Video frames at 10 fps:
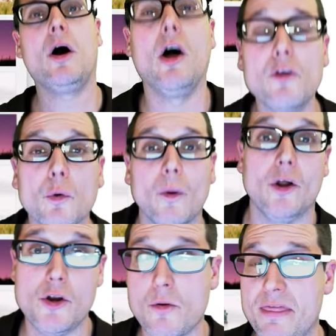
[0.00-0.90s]
other
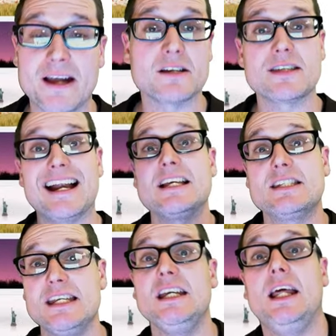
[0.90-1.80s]
well-known things that I
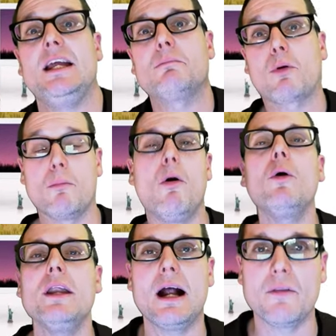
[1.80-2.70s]
see getting
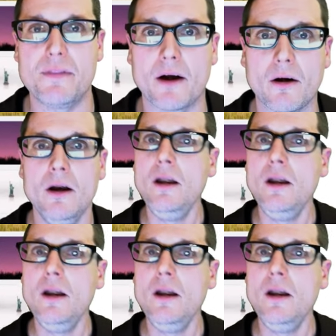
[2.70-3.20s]
promoted out there,